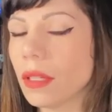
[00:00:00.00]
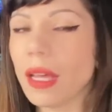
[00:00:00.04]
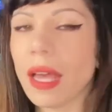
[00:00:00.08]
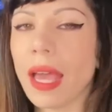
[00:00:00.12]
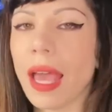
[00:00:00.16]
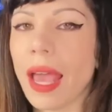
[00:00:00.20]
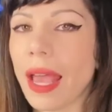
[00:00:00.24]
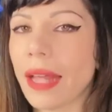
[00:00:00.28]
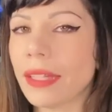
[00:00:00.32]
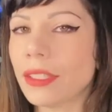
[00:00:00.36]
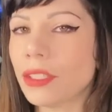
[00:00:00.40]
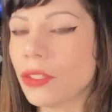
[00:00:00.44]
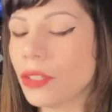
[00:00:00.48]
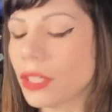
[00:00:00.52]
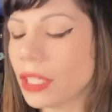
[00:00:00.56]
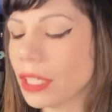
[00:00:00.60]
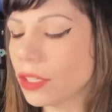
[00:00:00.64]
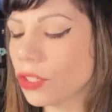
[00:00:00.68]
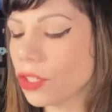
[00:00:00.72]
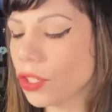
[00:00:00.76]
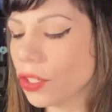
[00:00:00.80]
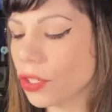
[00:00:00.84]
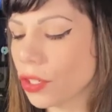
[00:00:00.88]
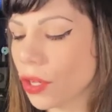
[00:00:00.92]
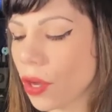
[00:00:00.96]
and you
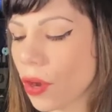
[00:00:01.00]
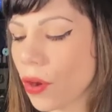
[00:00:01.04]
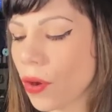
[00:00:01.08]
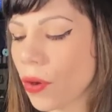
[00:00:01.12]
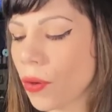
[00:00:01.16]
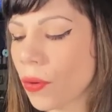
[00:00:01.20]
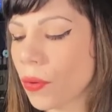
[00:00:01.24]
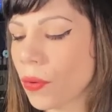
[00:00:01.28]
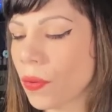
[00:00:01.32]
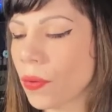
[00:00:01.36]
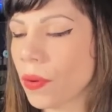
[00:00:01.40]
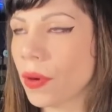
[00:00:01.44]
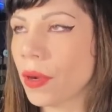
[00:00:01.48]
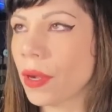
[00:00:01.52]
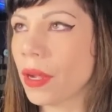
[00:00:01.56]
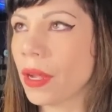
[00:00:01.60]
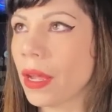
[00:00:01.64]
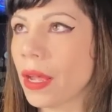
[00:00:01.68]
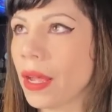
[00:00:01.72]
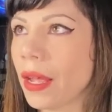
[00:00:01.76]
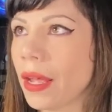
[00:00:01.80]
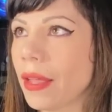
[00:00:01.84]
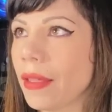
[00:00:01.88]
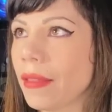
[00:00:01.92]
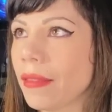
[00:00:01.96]
need to know
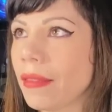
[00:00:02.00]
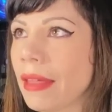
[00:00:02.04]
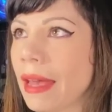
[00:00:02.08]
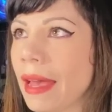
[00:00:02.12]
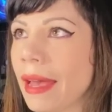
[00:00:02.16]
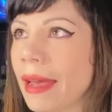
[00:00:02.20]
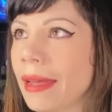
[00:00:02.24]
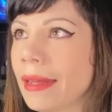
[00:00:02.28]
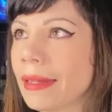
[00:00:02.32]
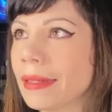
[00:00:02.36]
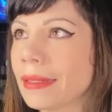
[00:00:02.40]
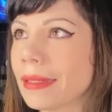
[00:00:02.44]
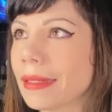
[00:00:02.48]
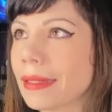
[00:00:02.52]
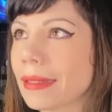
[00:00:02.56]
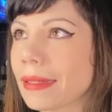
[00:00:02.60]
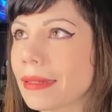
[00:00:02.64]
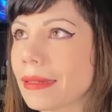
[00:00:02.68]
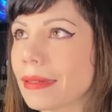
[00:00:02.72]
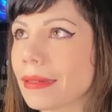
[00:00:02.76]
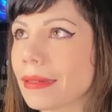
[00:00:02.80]
that,